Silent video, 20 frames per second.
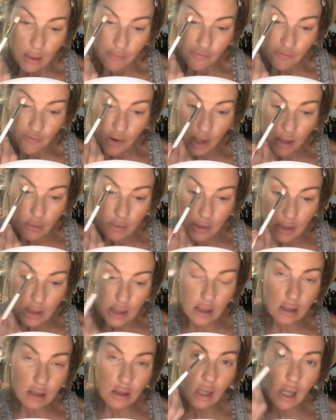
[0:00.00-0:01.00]
I'm following
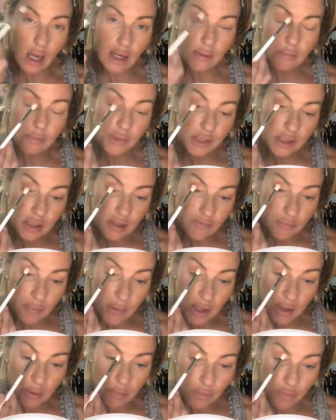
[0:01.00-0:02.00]
the alignment of
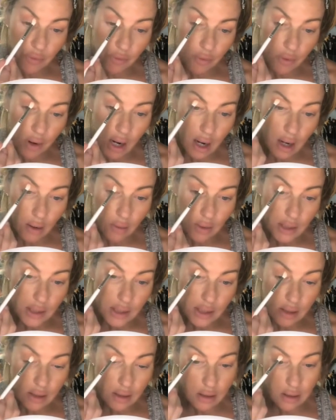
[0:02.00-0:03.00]
my brow
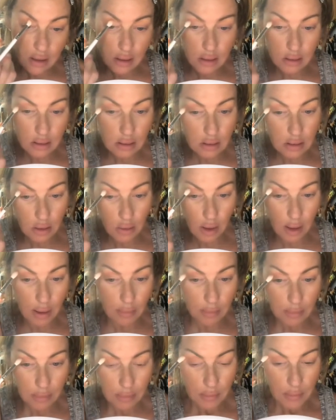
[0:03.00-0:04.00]
here. So
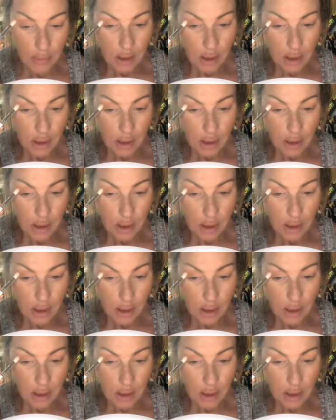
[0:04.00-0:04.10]
I'm